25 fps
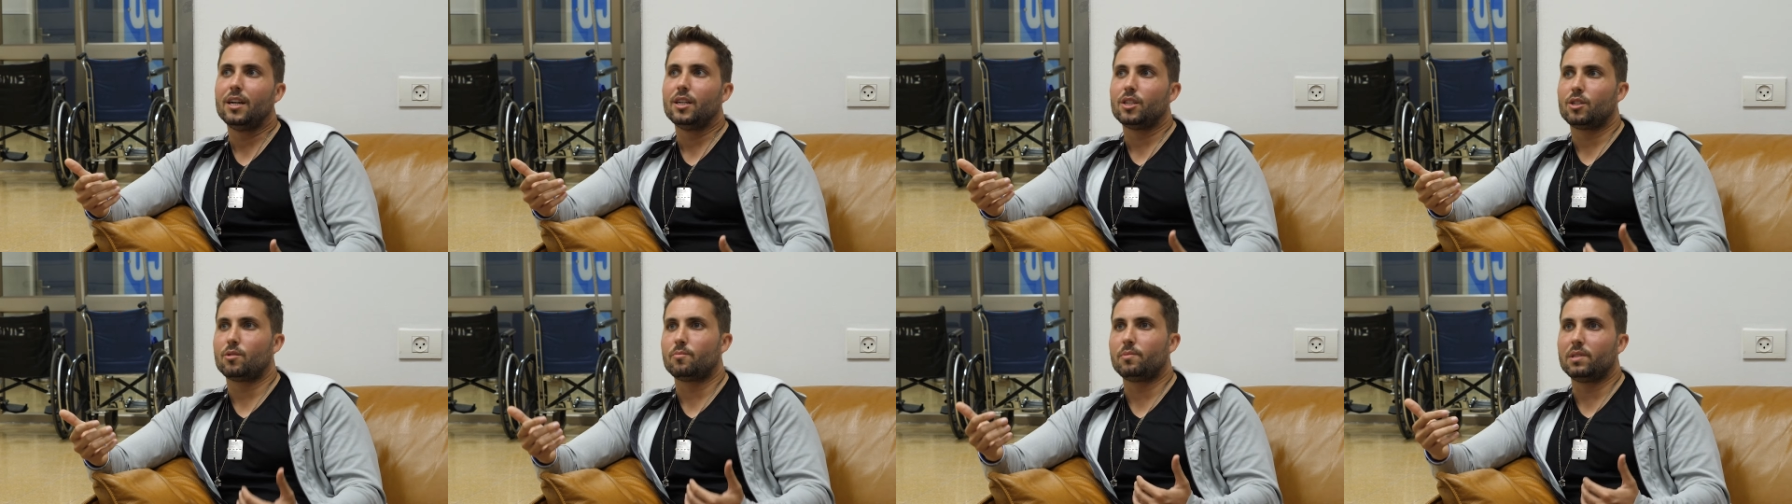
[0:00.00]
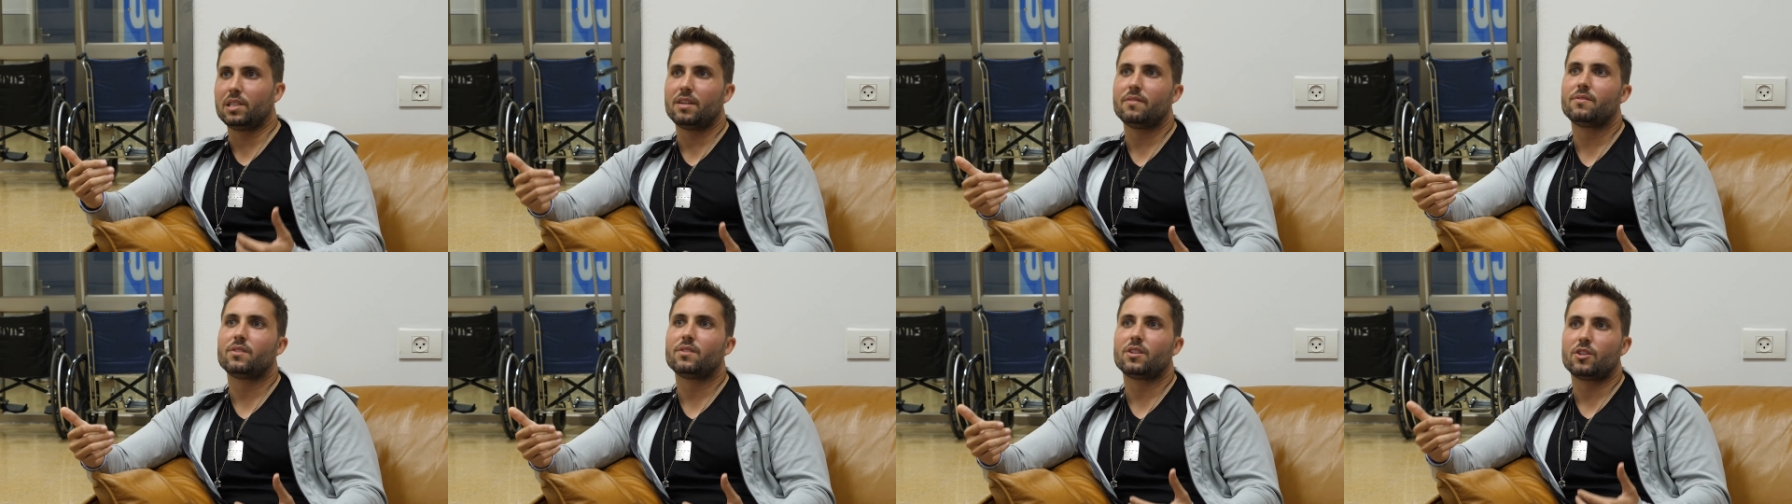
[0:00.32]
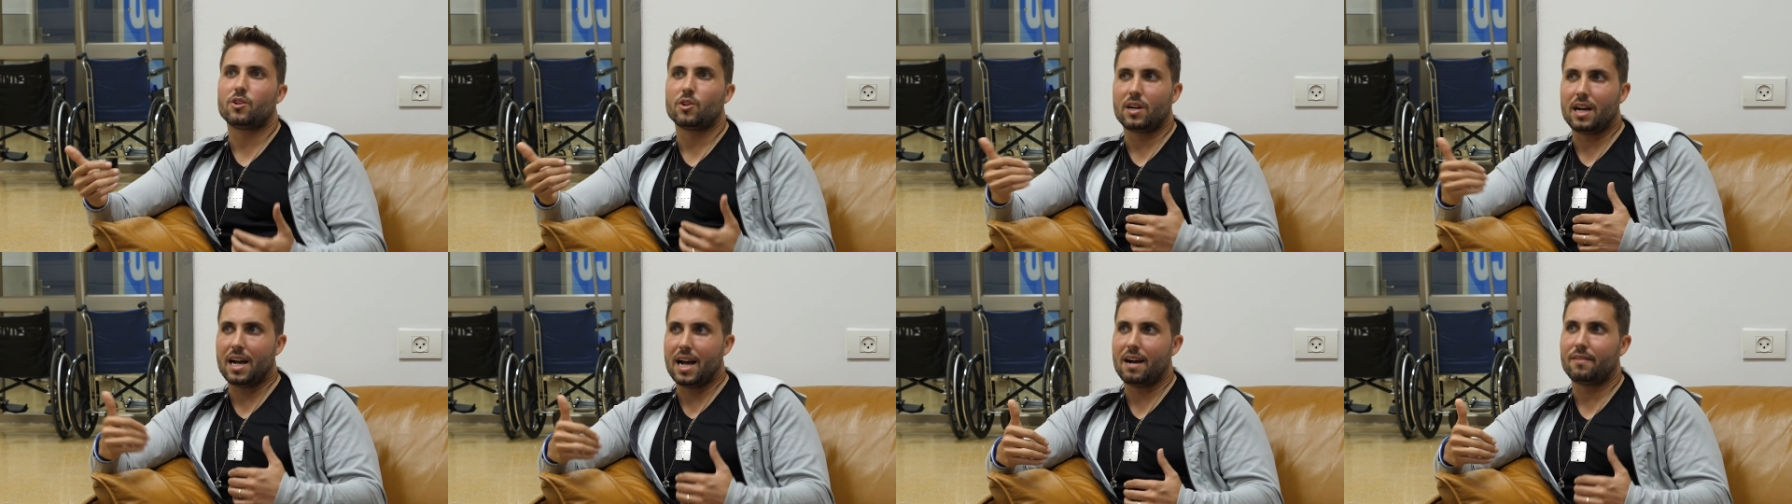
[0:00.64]
to believe that
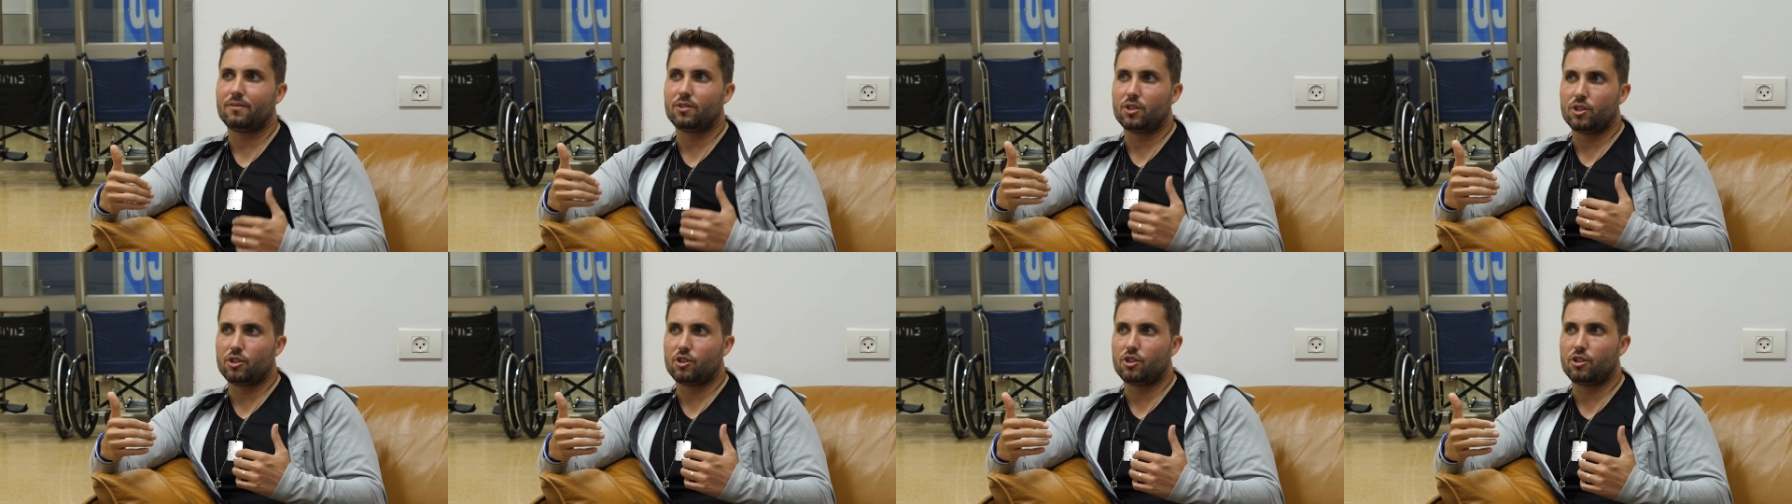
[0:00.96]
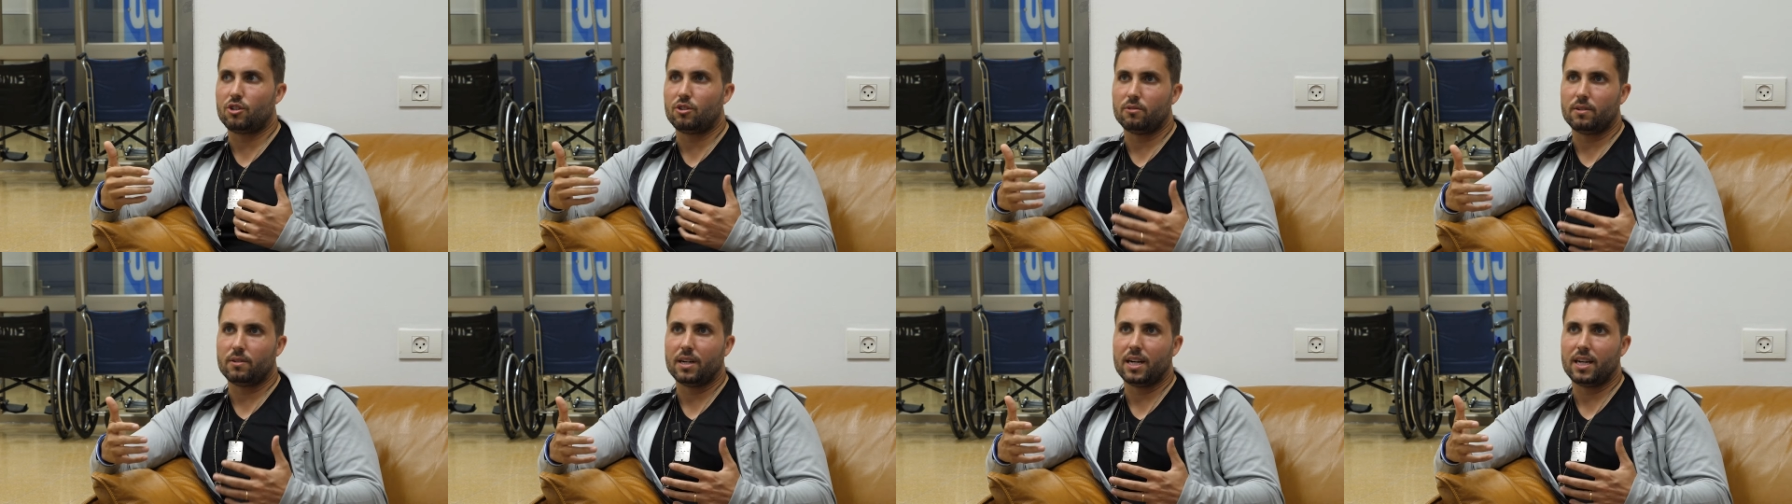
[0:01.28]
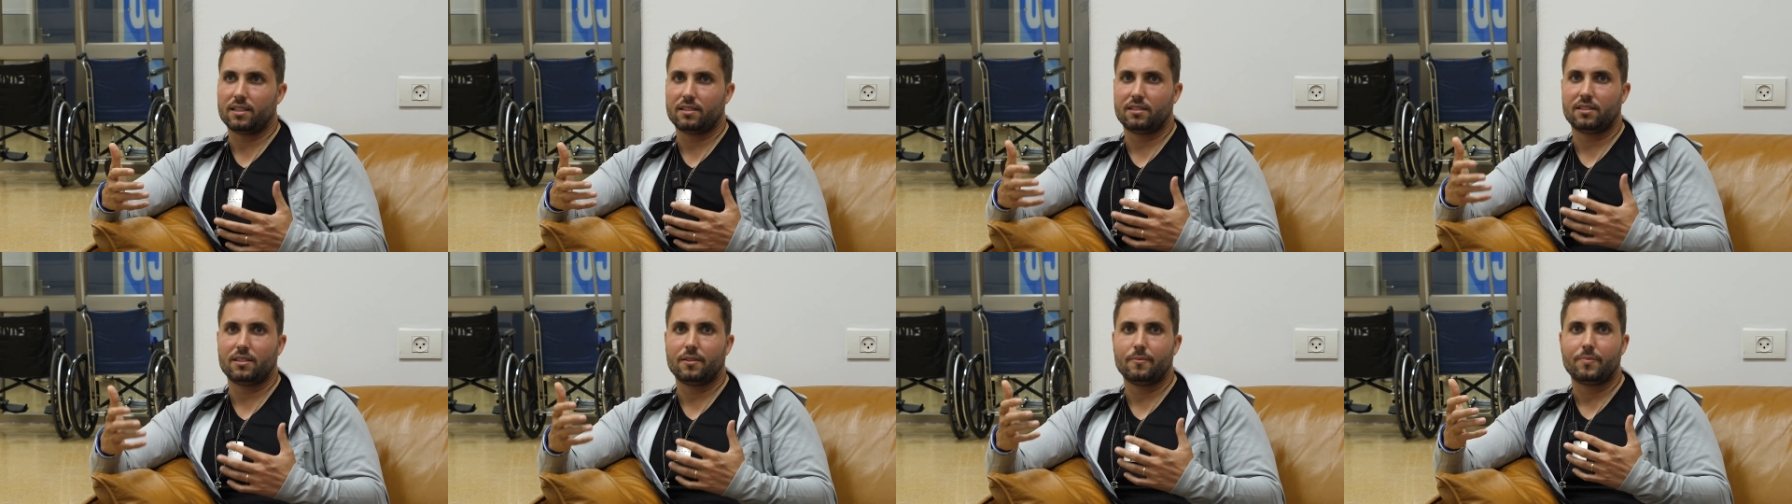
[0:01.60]
your average
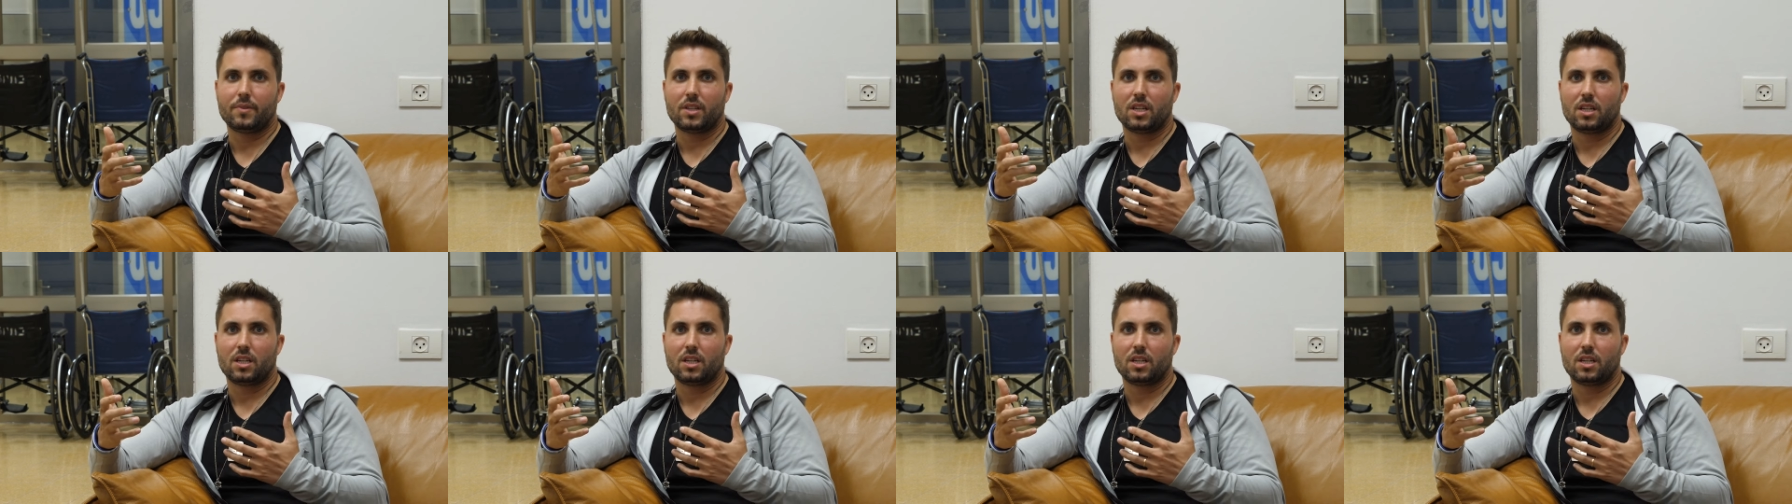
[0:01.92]
US